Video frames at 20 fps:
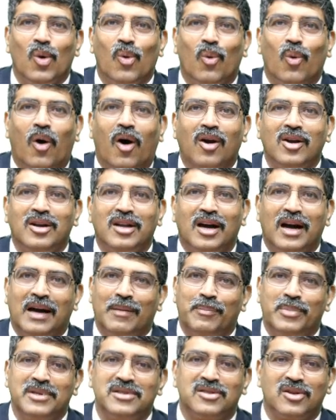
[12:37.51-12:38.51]
What
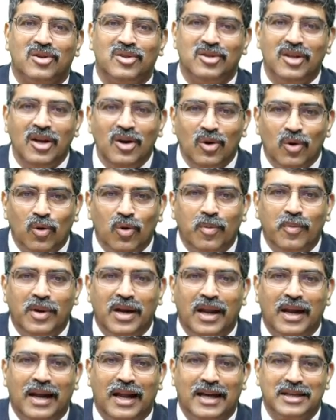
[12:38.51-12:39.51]
happens on the
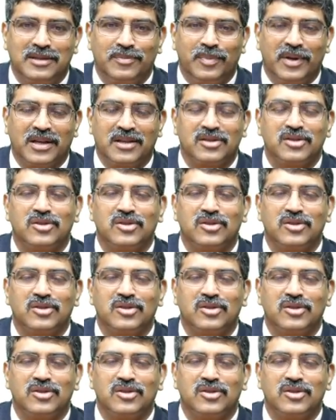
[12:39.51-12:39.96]
luminal aspects?